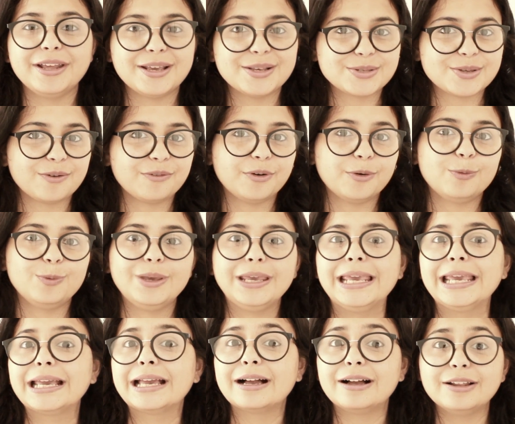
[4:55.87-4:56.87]
days of a
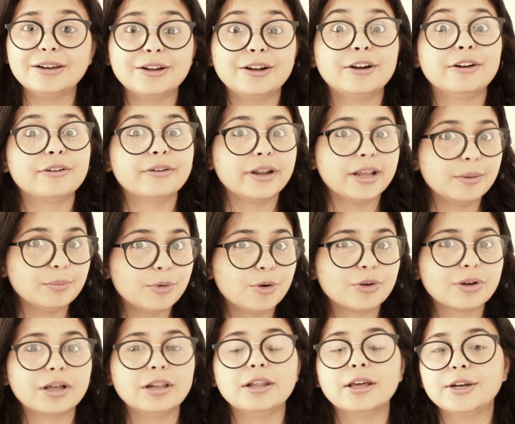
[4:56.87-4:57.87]
week, color,
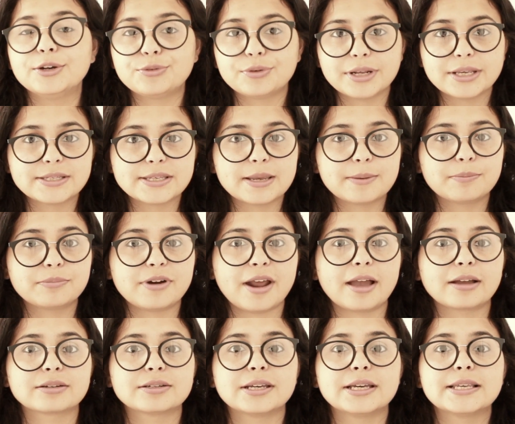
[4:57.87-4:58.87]
rainbow color, tracing
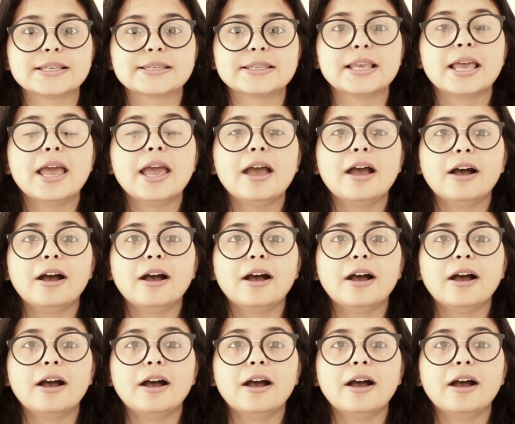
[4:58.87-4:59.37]
practice,